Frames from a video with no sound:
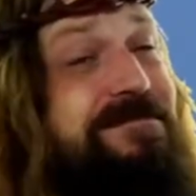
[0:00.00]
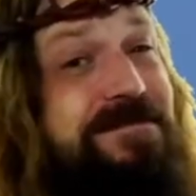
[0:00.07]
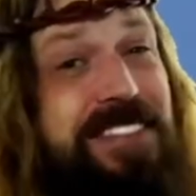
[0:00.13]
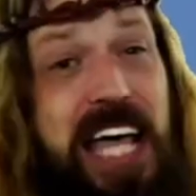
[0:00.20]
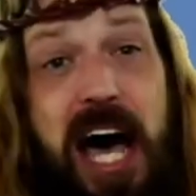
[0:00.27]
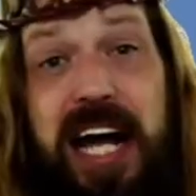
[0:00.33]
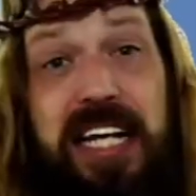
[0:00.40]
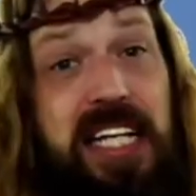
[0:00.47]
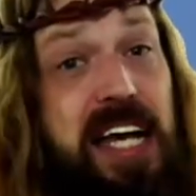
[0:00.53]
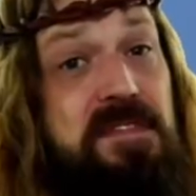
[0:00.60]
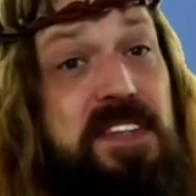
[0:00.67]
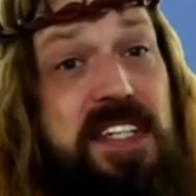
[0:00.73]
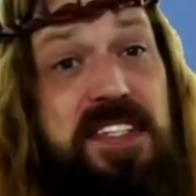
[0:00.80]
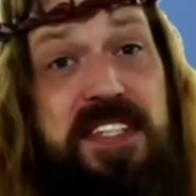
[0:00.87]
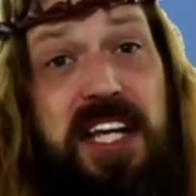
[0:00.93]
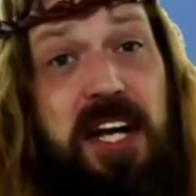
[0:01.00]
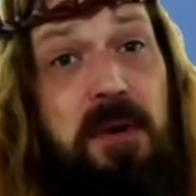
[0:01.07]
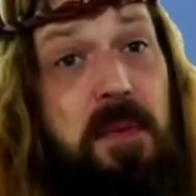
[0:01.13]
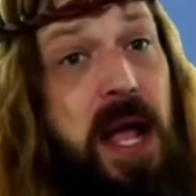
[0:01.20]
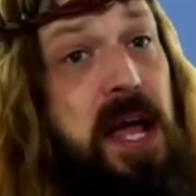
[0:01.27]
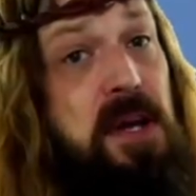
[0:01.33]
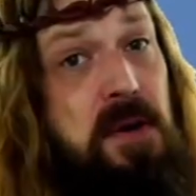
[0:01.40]
Now, I'd love to stick
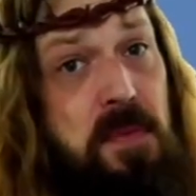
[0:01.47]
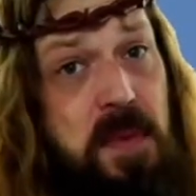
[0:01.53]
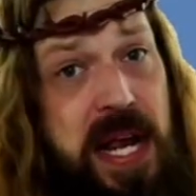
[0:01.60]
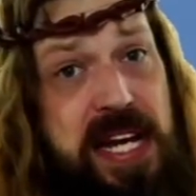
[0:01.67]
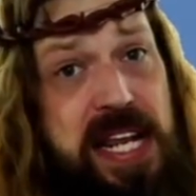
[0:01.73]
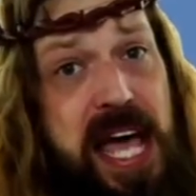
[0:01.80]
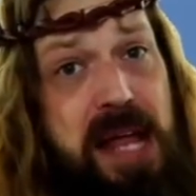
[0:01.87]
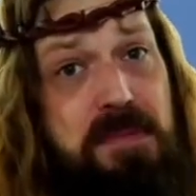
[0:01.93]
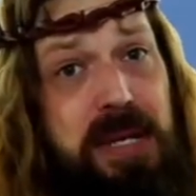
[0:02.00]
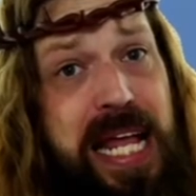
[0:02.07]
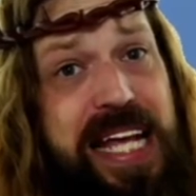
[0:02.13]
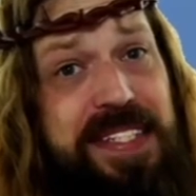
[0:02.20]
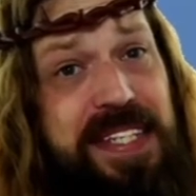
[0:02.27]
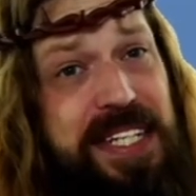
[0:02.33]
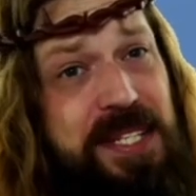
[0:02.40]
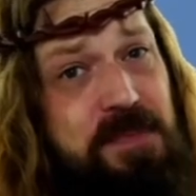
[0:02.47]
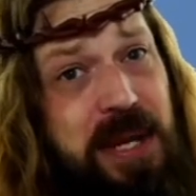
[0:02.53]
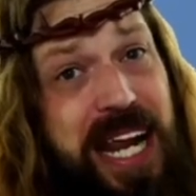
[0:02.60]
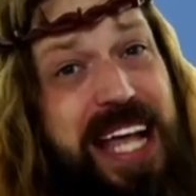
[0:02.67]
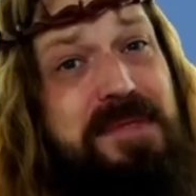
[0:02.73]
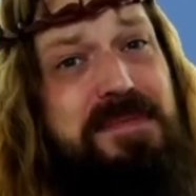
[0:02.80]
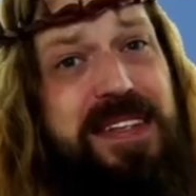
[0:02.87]
around and rain down blessings, but
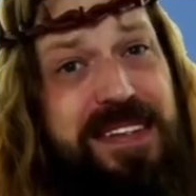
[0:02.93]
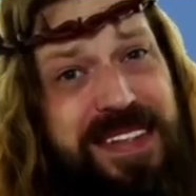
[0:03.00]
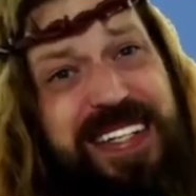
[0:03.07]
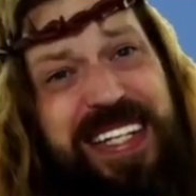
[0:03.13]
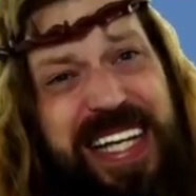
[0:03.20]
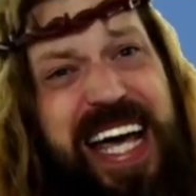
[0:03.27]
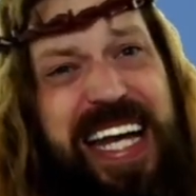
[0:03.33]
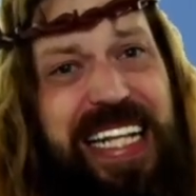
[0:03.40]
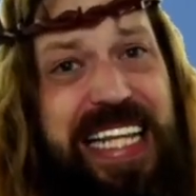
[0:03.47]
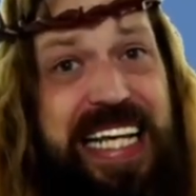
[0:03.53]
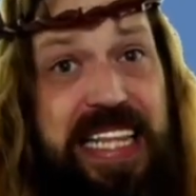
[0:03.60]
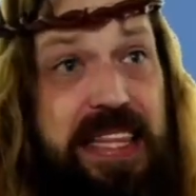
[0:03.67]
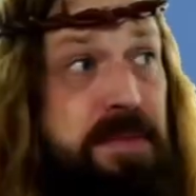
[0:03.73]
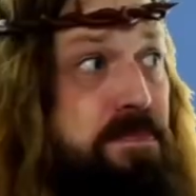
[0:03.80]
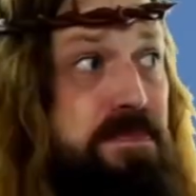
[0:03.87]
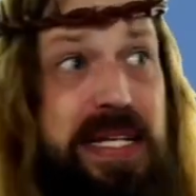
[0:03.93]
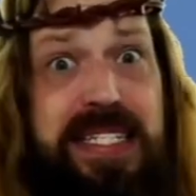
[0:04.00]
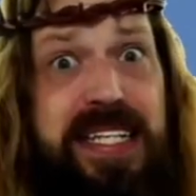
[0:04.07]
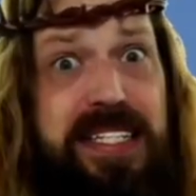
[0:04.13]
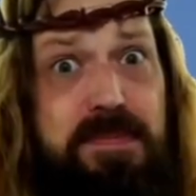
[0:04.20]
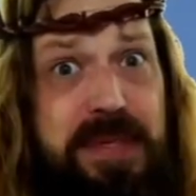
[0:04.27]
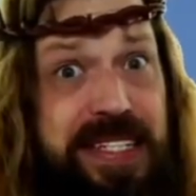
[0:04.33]
I'm kind of like the
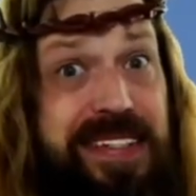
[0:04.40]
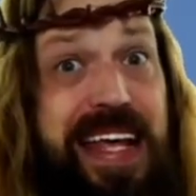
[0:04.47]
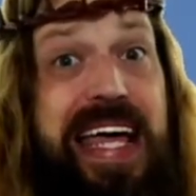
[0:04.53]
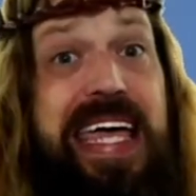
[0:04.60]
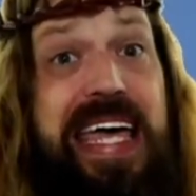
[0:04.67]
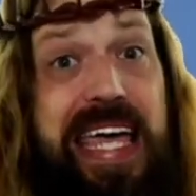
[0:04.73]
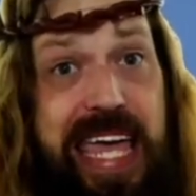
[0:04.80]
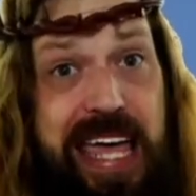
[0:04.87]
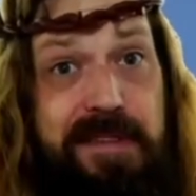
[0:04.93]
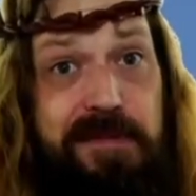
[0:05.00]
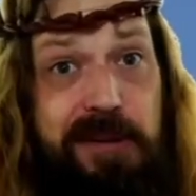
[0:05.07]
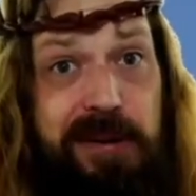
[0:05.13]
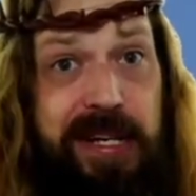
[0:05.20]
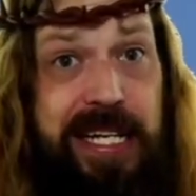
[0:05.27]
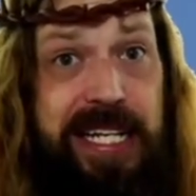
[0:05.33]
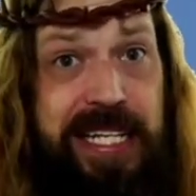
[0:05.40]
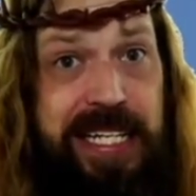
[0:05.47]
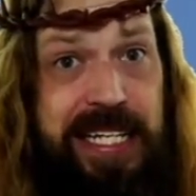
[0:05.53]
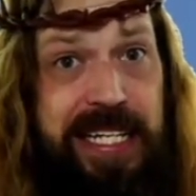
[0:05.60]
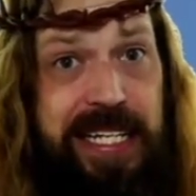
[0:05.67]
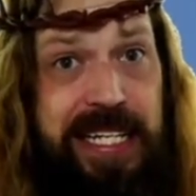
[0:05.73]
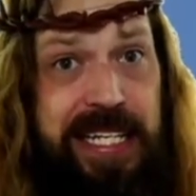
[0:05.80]
busiest messiah ever,
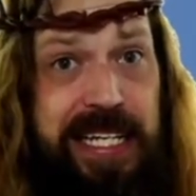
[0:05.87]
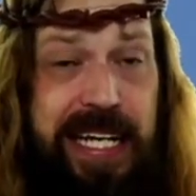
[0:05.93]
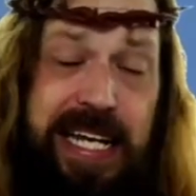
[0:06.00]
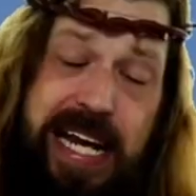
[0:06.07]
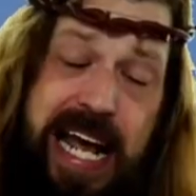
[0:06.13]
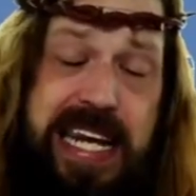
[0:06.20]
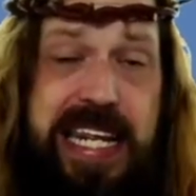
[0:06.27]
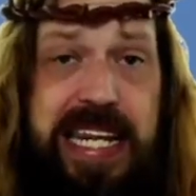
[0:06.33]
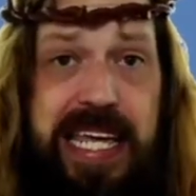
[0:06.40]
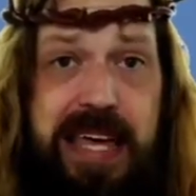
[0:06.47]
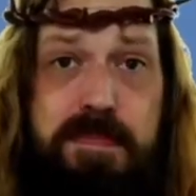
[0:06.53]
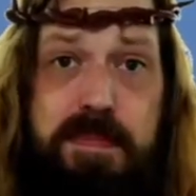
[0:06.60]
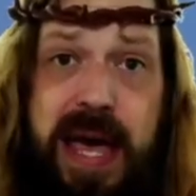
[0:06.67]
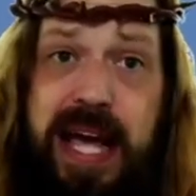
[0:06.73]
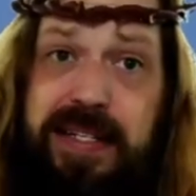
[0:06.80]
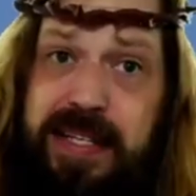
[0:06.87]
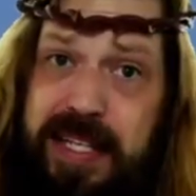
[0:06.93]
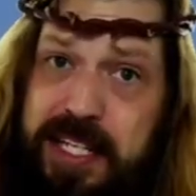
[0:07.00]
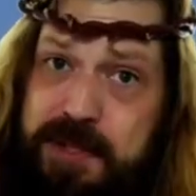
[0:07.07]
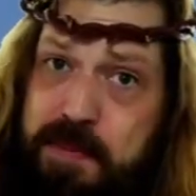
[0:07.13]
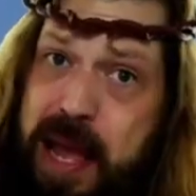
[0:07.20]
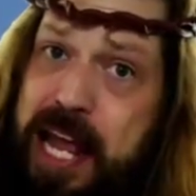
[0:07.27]
and I need to get back to
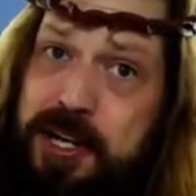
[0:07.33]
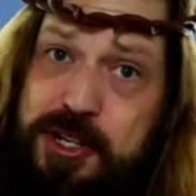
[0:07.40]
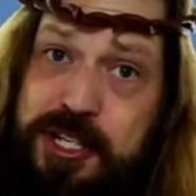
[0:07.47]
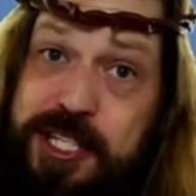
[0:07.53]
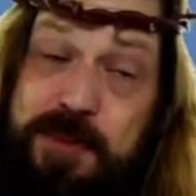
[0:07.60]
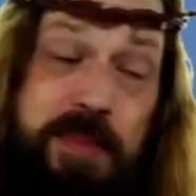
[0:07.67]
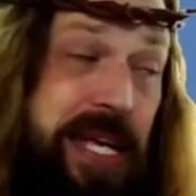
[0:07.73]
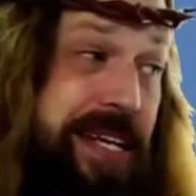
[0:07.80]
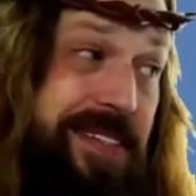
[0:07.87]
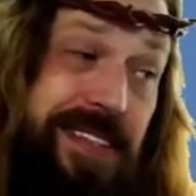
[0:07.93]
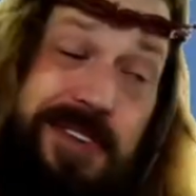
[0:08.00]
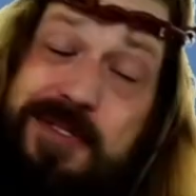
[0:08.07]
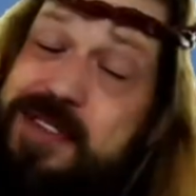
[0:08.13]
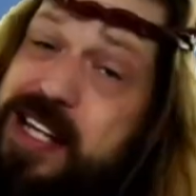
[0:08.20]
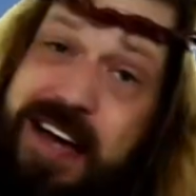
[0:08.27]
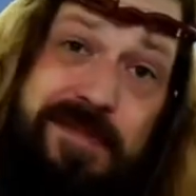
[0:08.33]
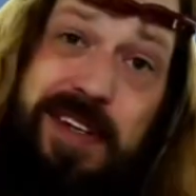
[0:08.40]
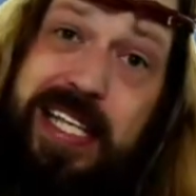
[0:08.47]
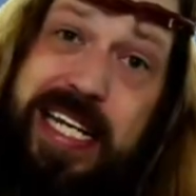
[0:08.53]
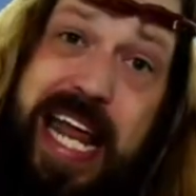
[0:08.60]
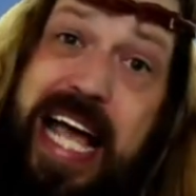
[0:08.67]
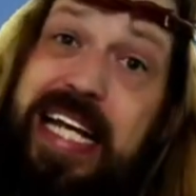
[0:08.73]
these mansions because they're
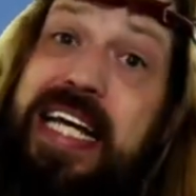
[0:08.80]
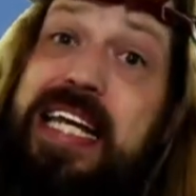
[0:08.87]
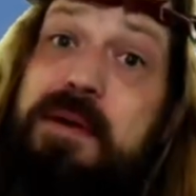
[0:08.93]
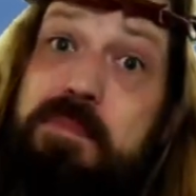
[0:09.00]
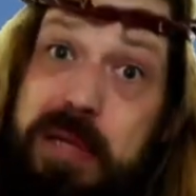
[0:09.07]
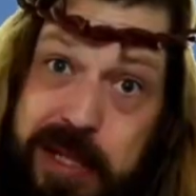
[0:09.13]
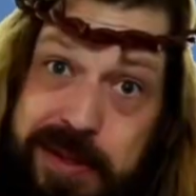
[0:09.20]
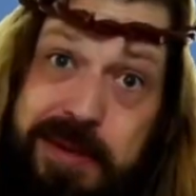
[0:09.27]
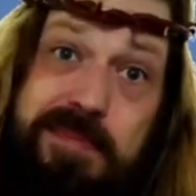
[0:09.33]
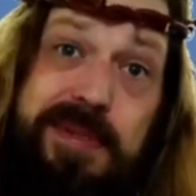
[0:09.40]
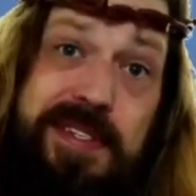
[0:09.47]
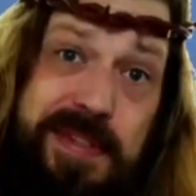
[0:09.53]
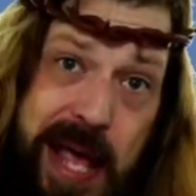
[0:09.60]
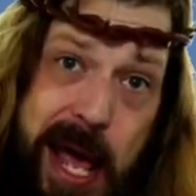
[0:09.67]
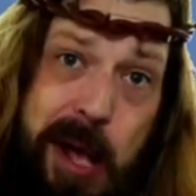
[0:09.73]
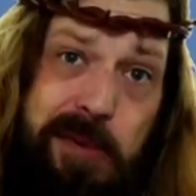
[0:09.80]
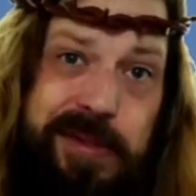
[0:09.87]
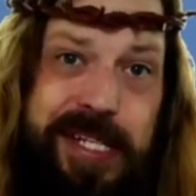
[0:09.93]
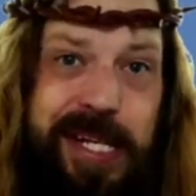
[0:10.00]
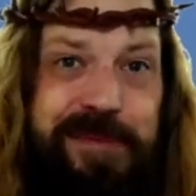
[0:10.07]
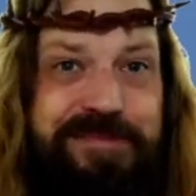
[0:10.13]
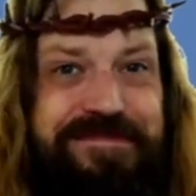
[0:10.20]
definitely not going to build themselves.